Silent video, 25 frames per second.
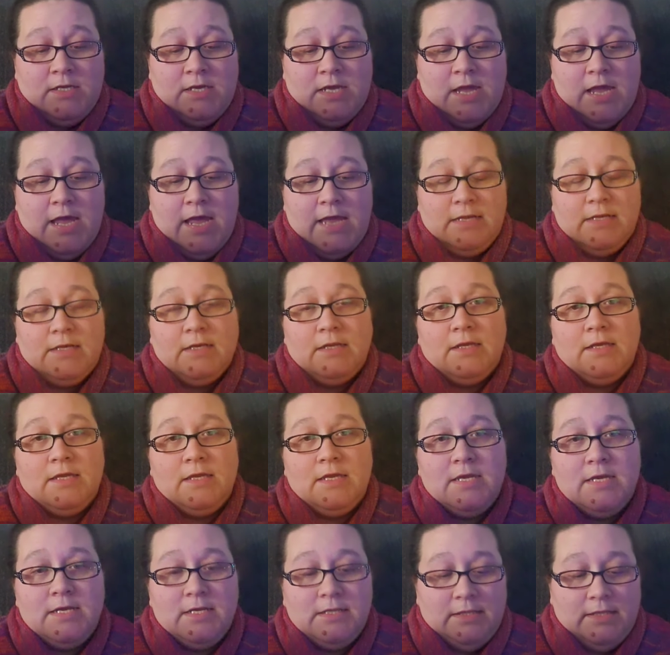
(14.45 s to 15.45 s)
Hat Not
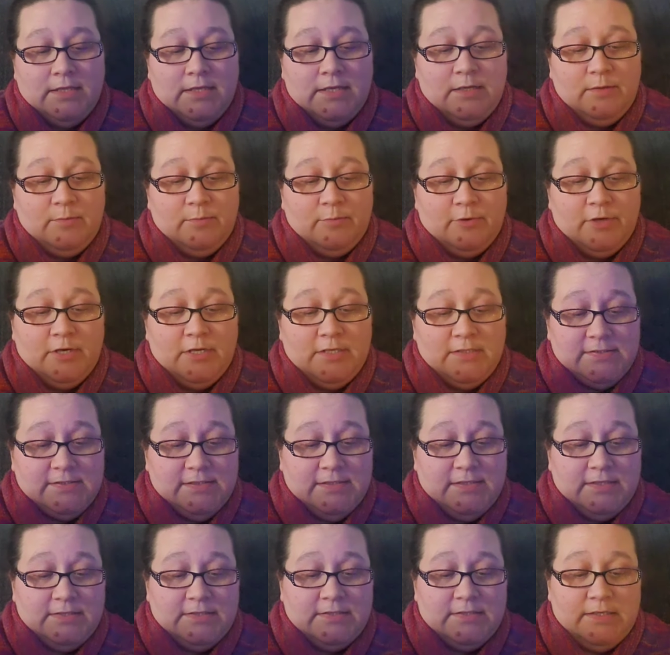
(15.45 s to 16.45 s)
Hate Lion Brand's
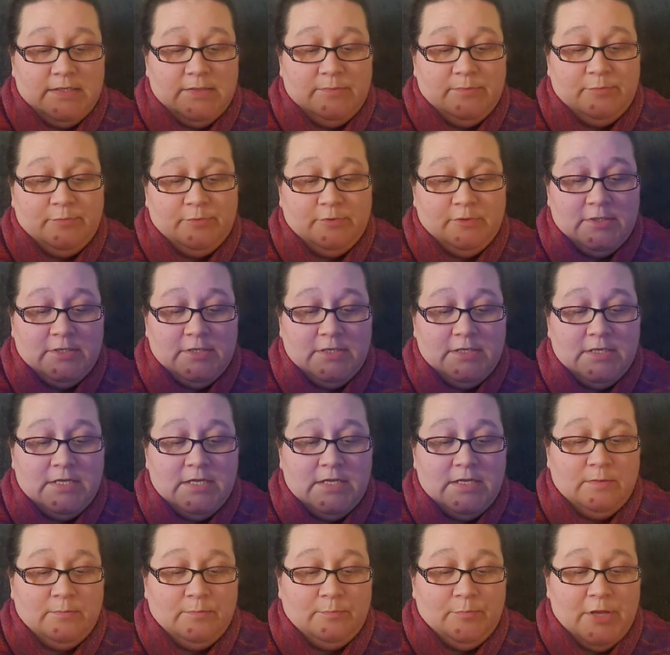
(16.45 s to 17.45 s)
anti-bullying
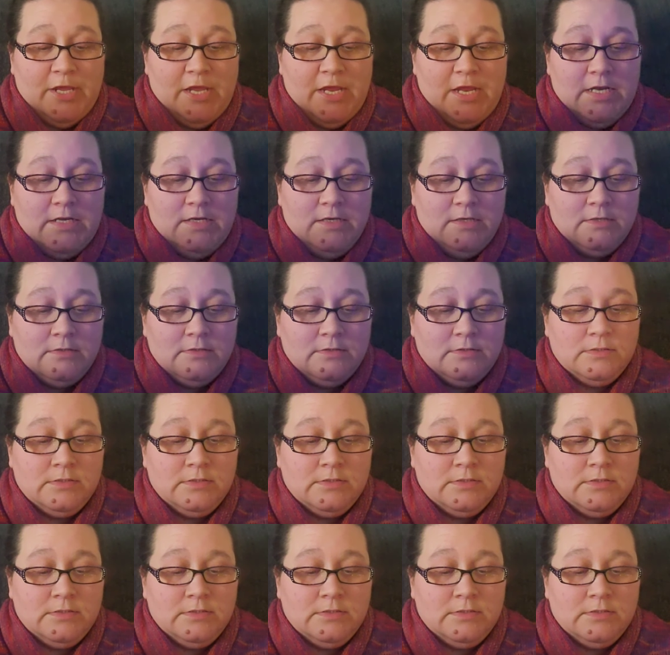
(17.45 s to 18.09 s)
campaign.